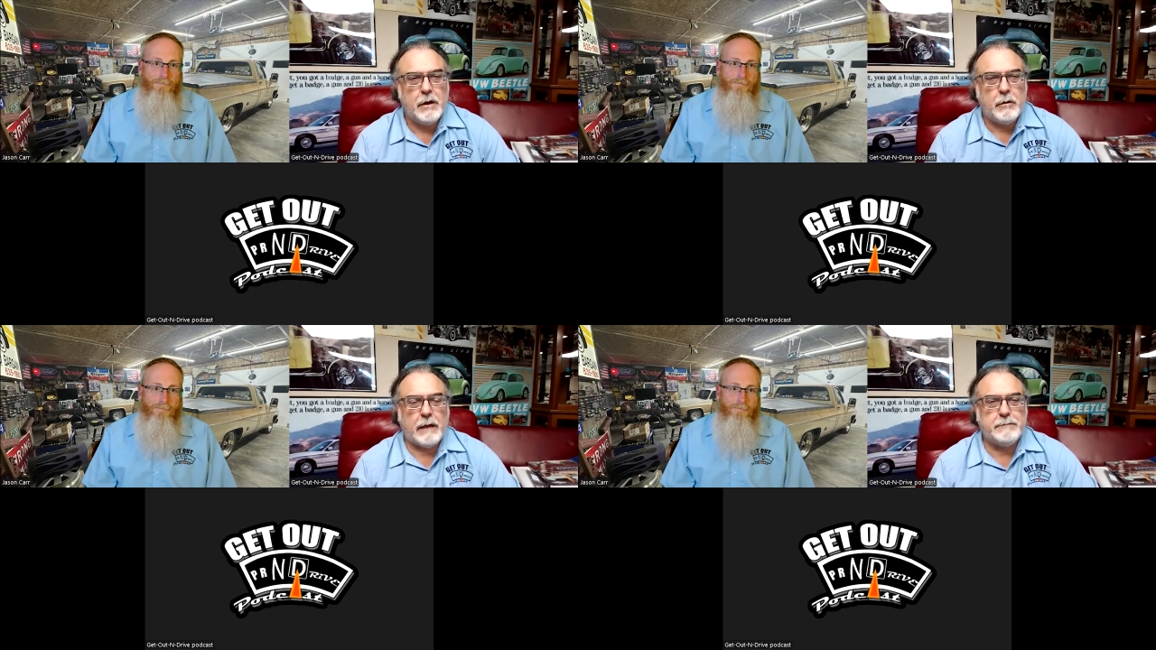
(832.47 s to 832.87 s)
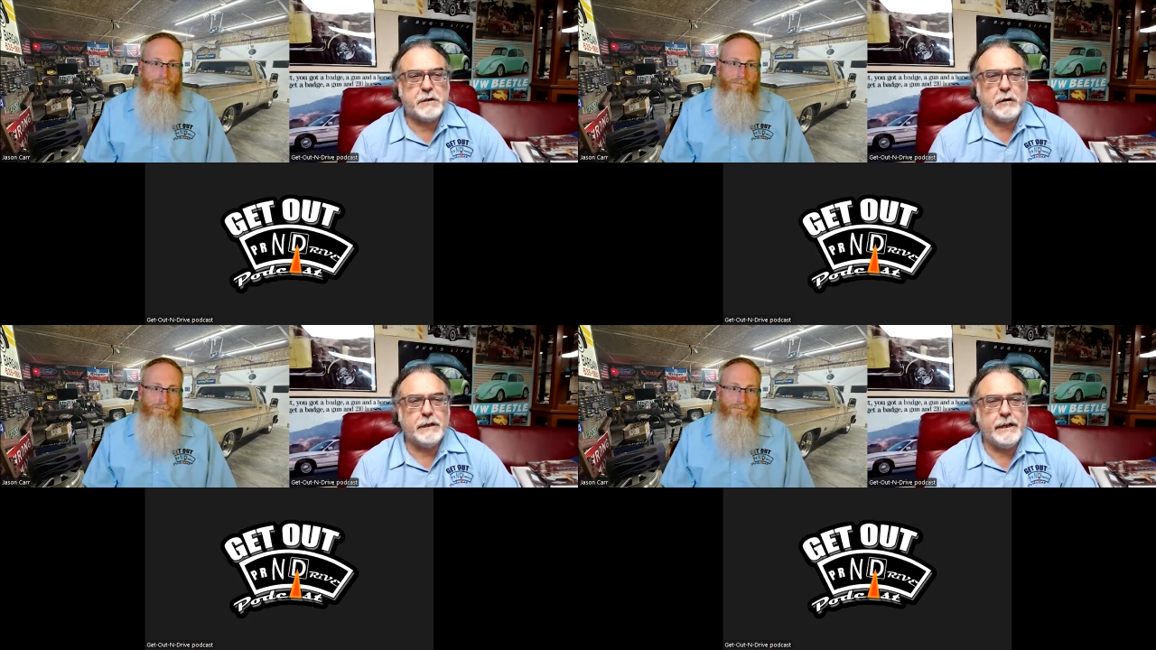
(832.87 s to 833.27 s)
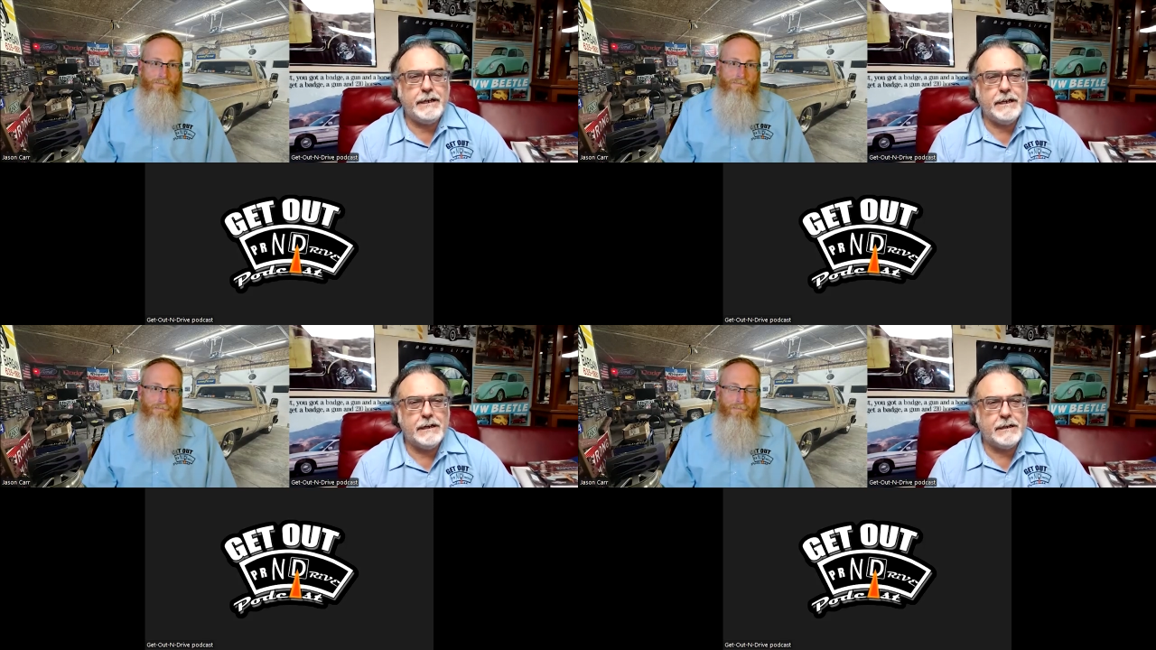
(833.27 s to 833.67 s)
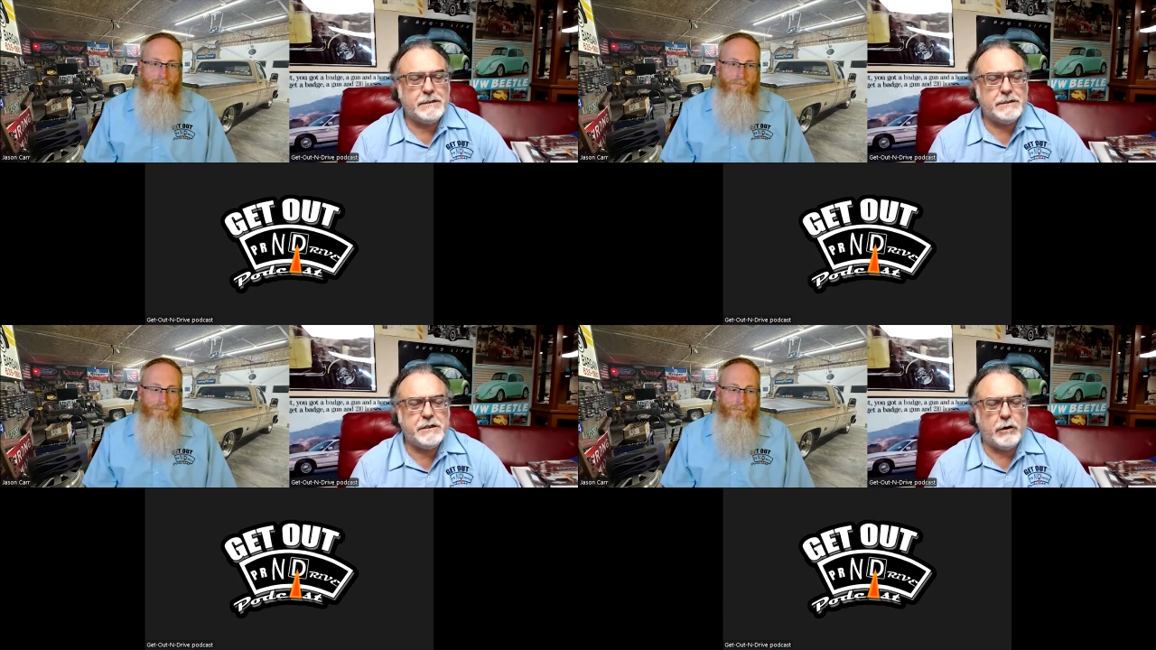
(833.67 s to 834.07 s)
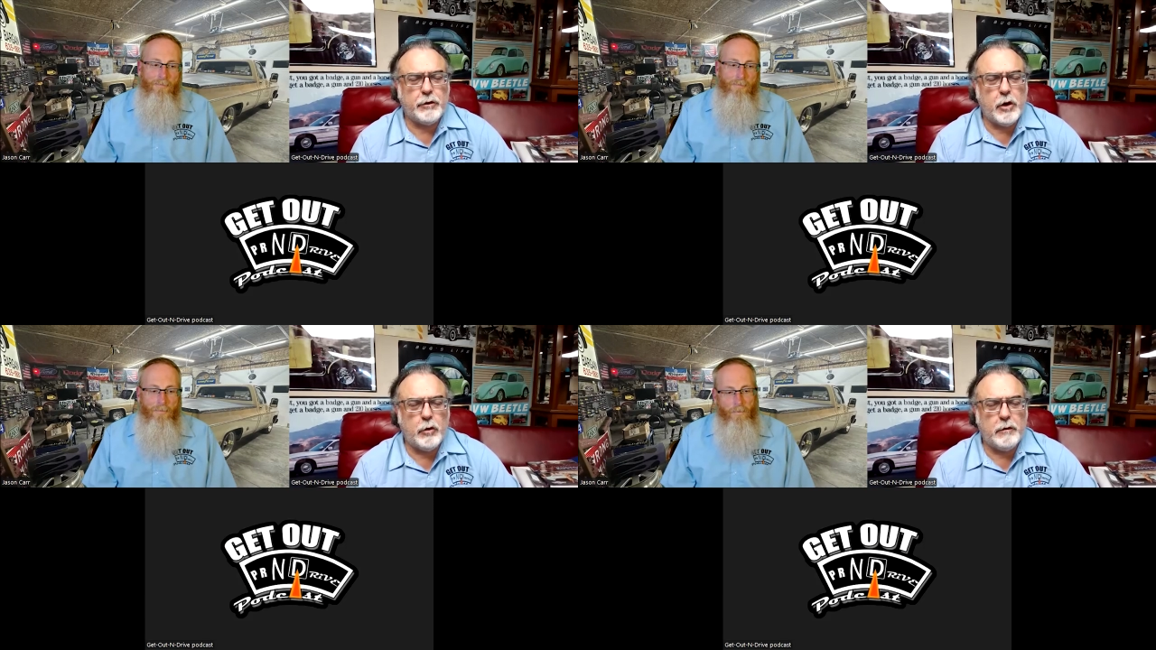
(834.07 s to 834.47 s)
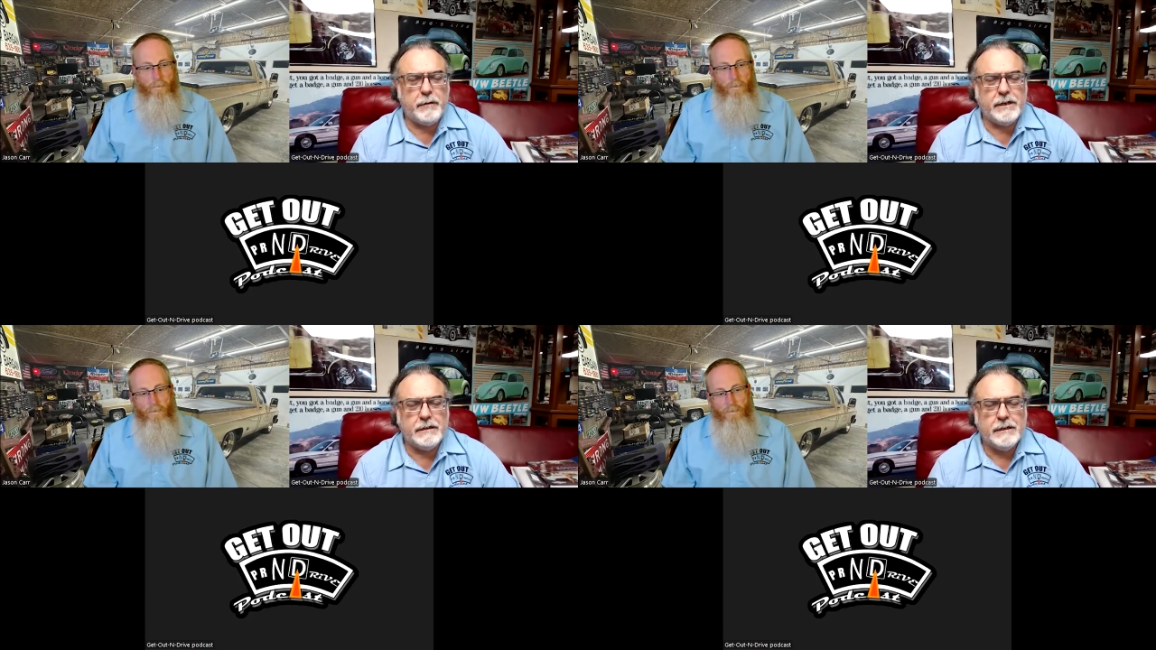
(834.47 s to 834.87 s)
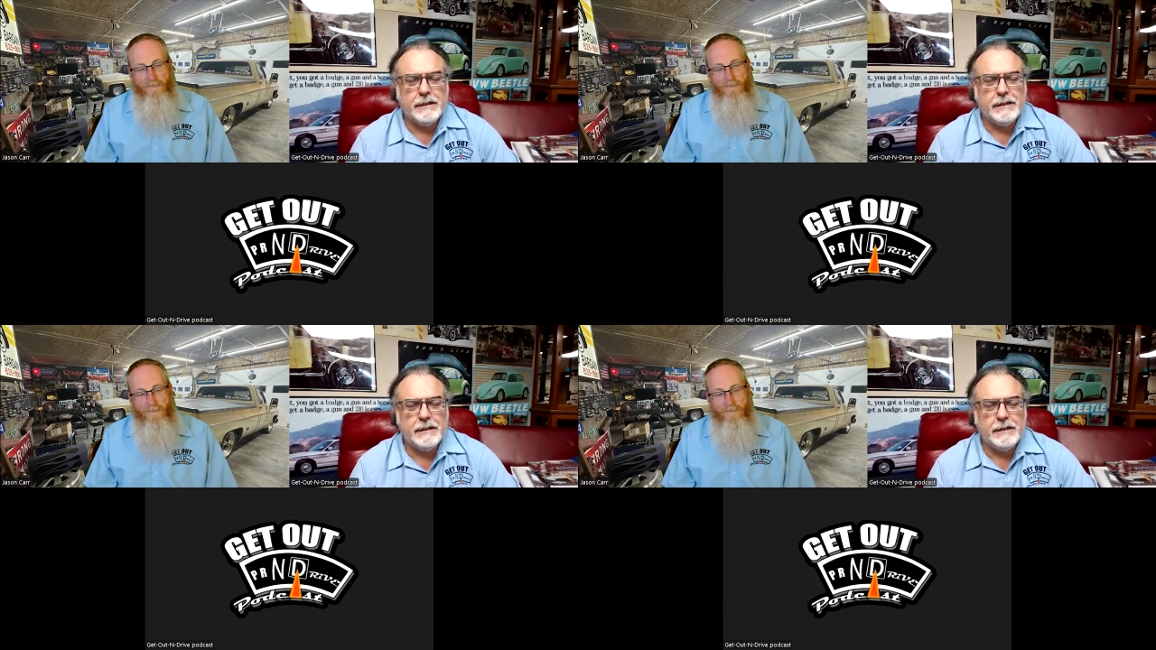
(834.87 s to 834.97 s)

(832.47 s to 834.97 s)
Speaker 1: Well, I certainly uh, don't know if it